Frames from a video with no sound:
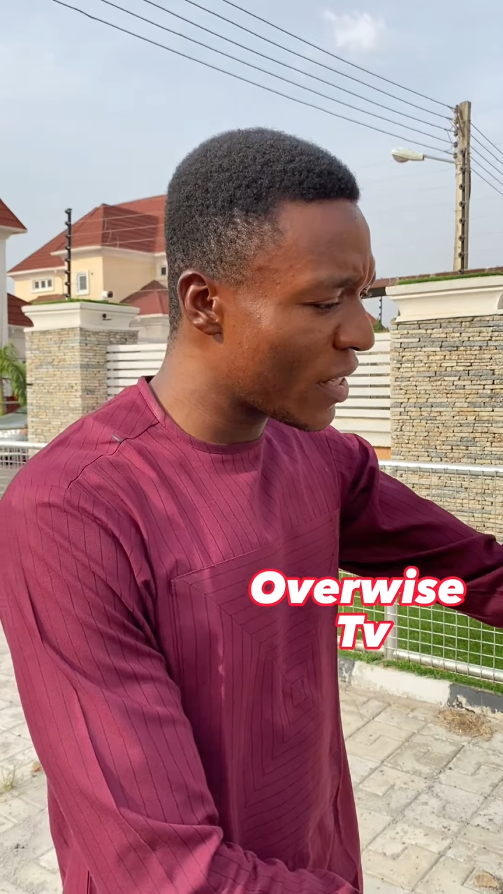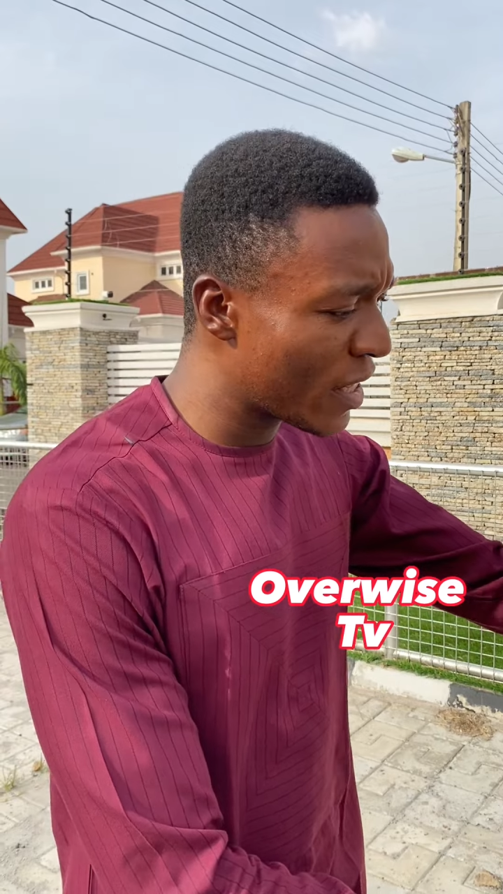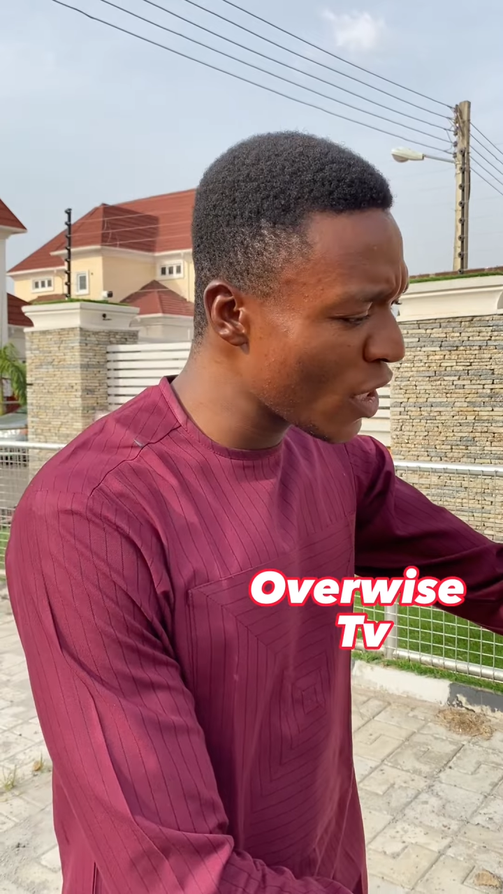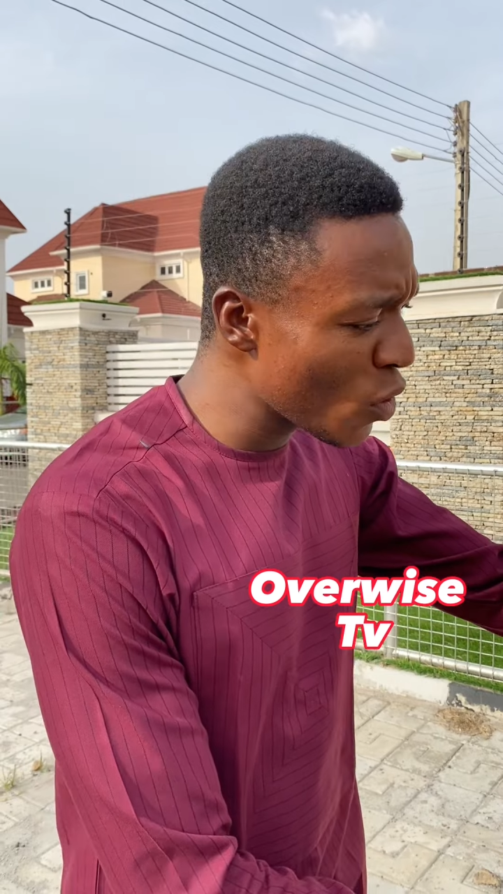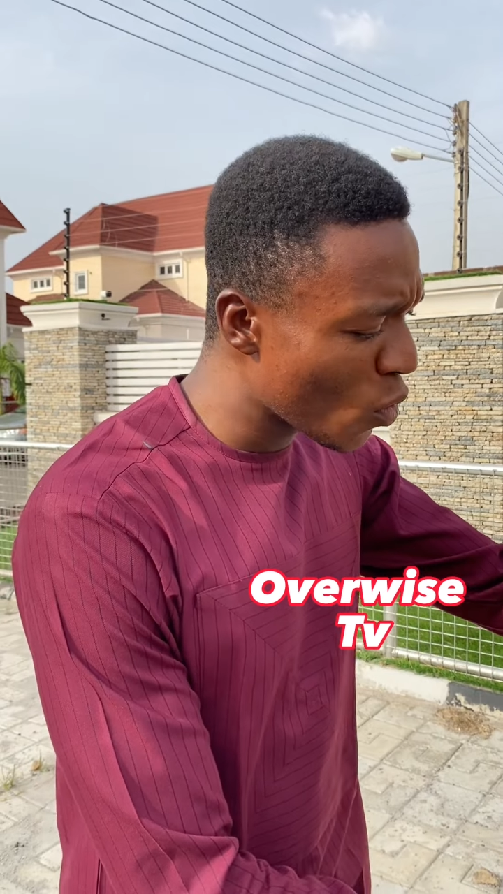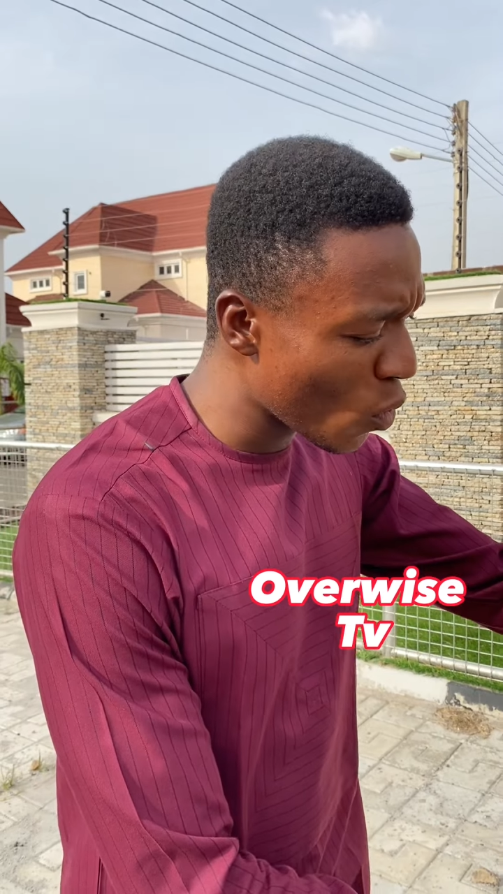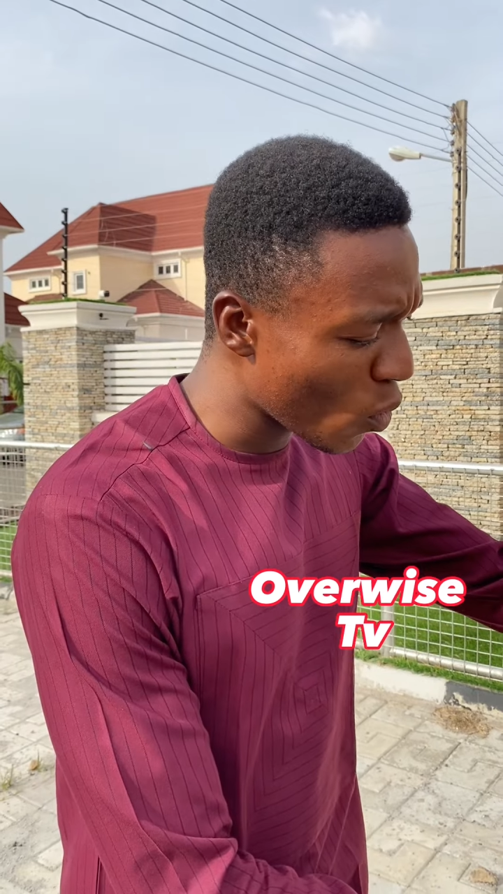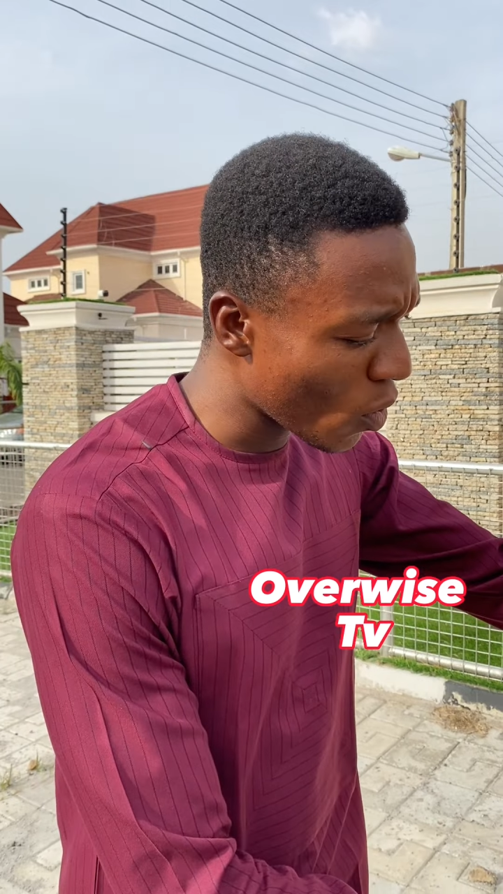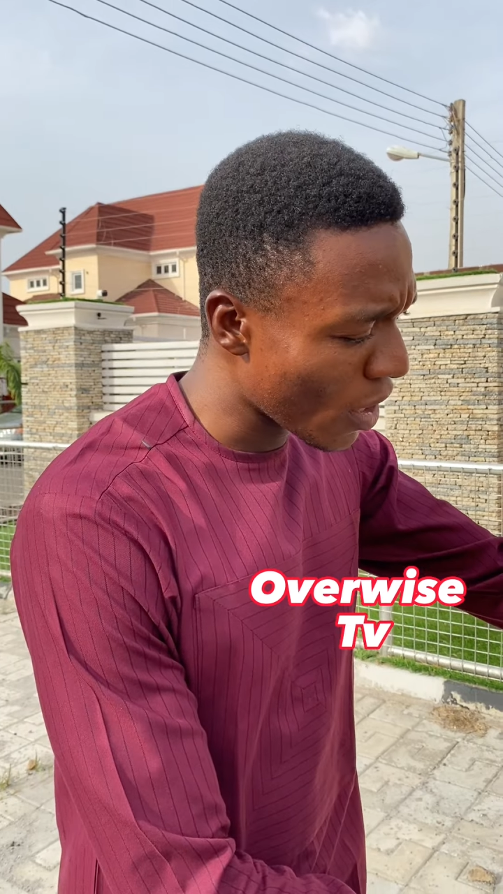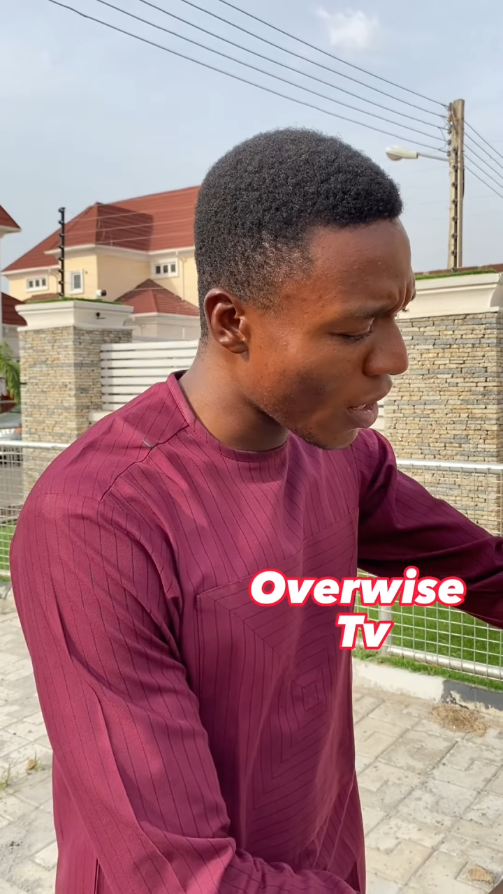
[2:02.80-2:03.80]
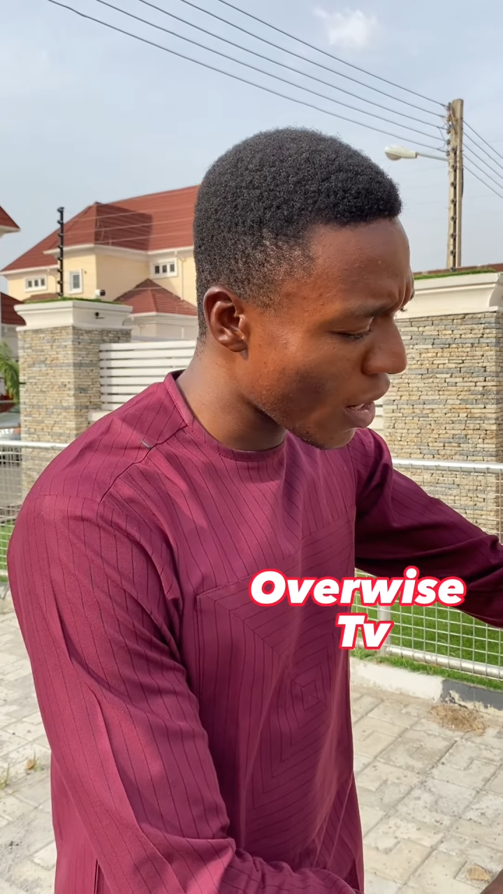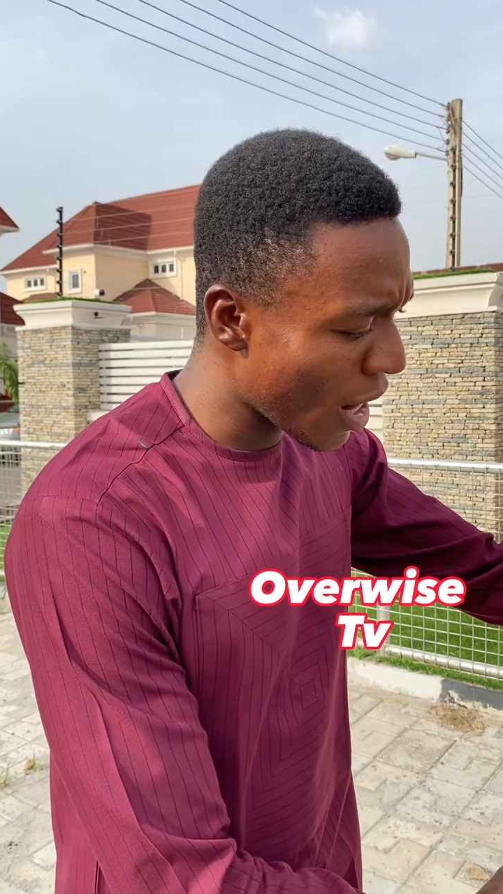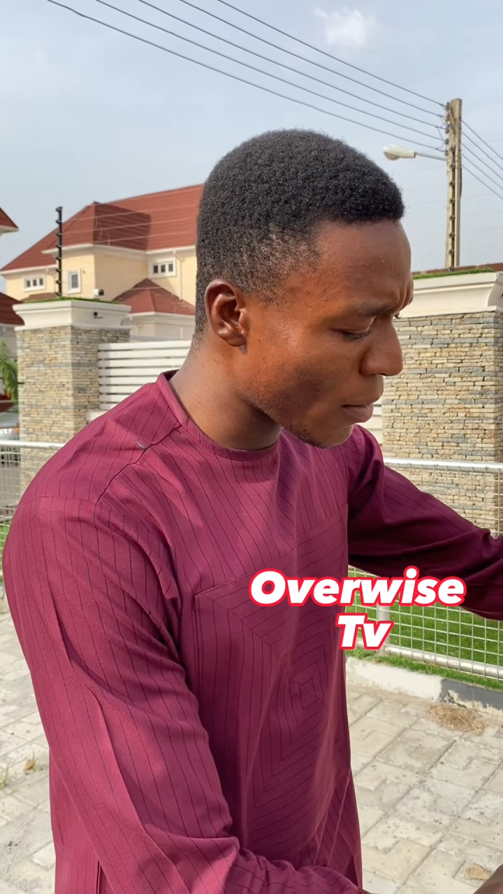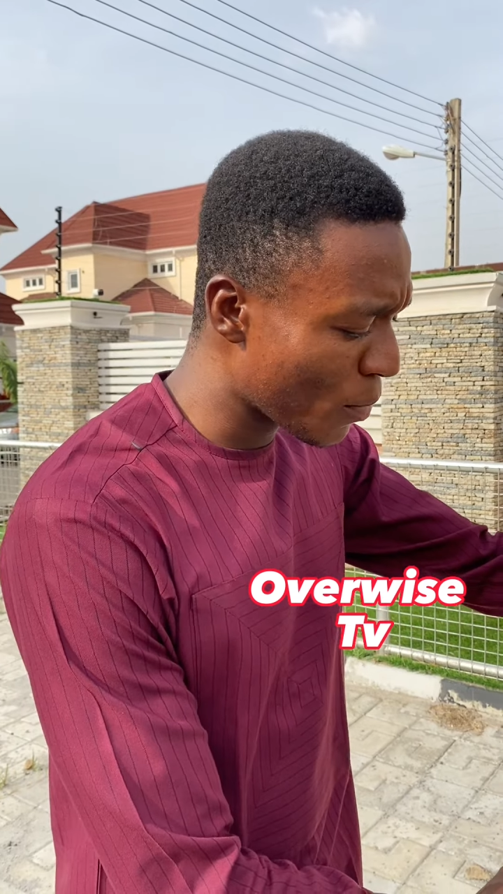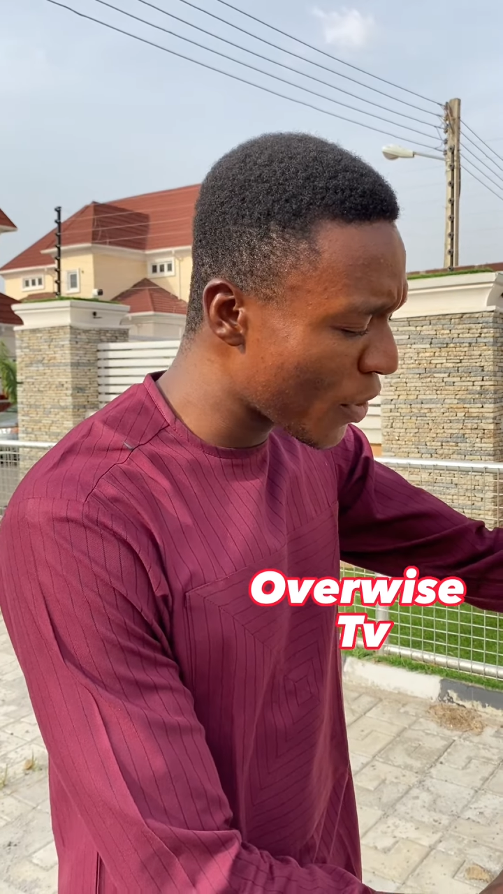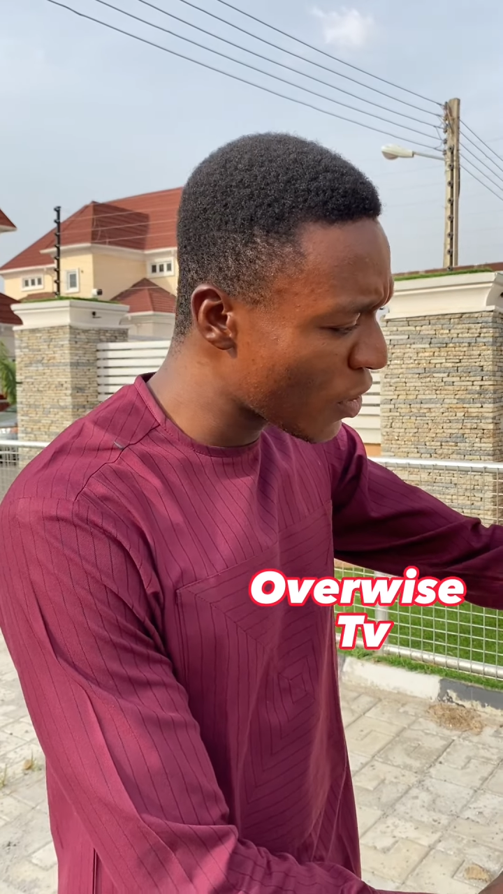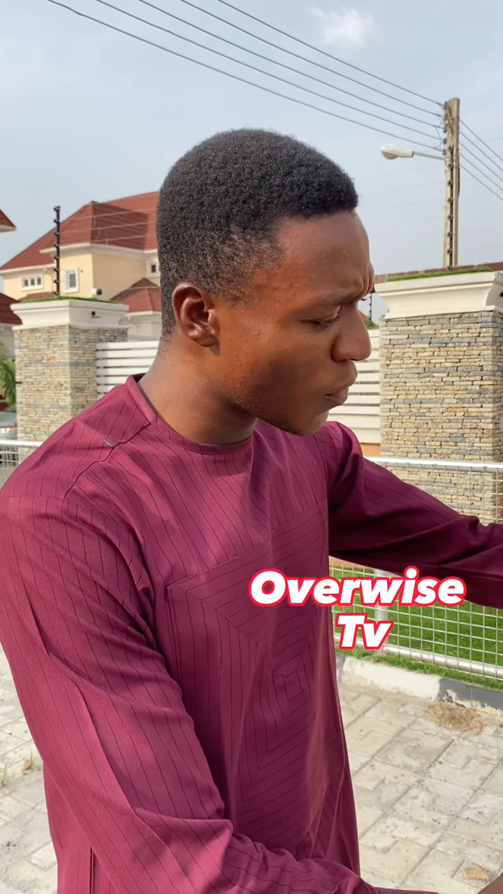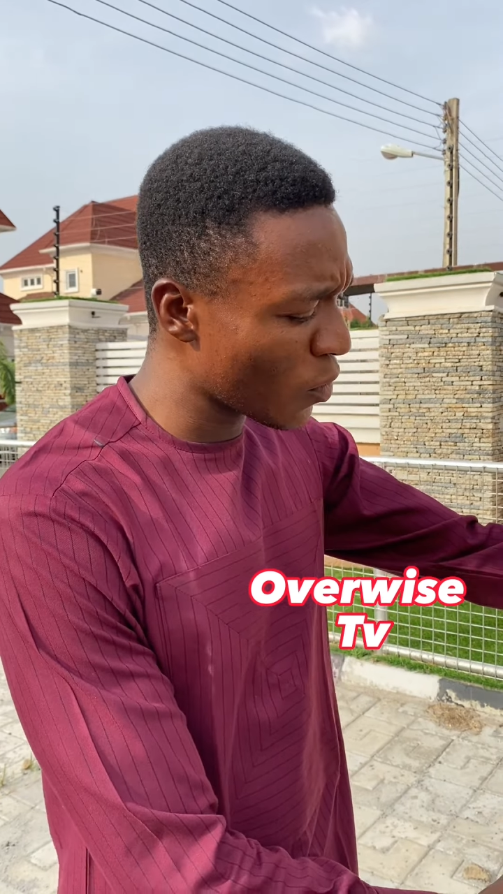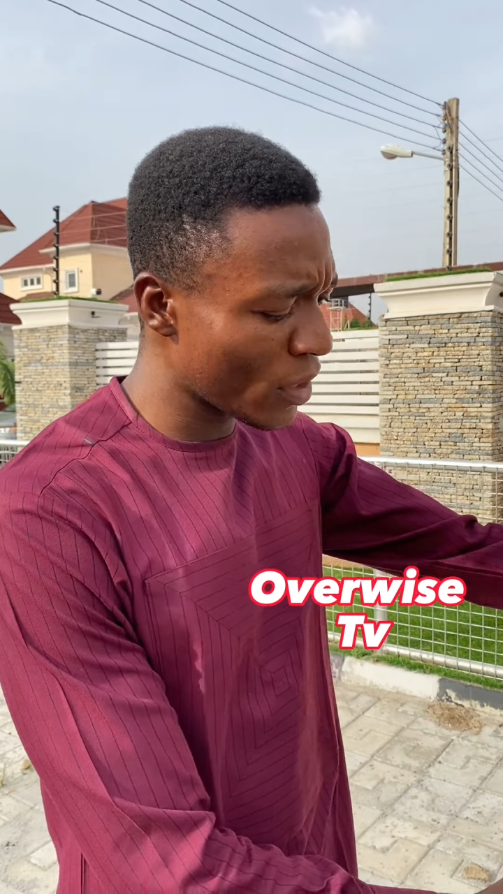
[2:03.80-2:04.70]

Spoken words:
single and peaceful